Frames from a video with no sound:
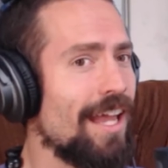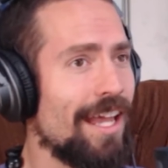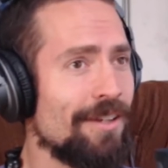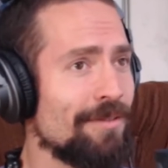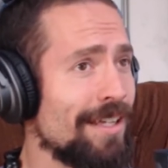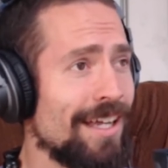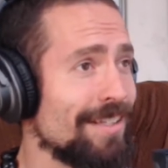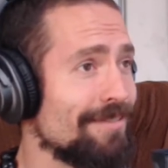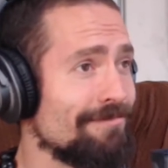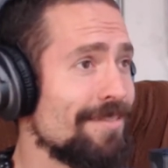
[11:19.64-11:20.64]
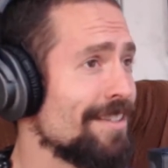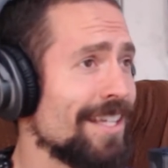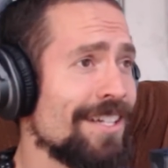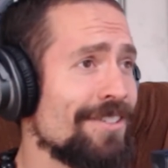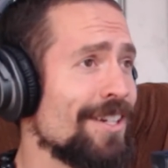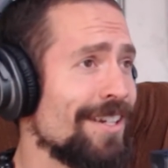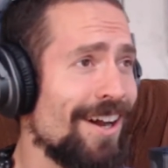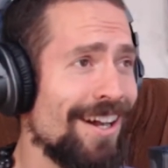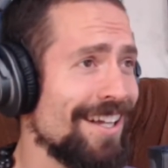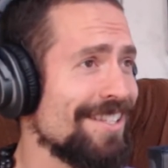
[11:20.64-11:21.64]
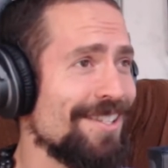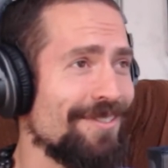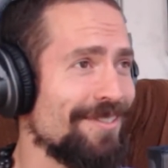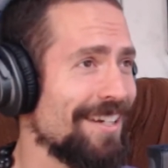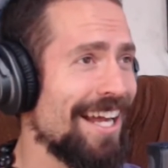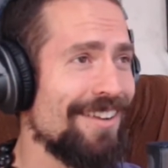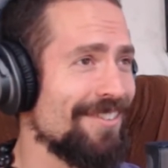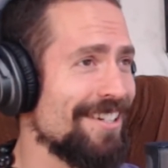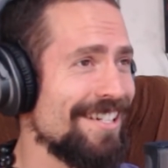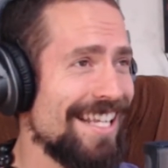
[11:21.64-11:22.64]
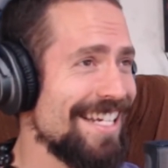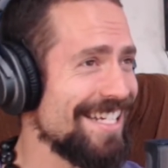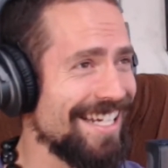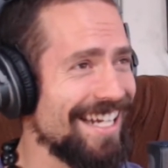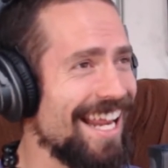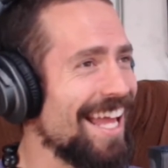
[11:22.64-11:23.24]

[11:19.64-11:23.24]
And we had such an awesome conversation.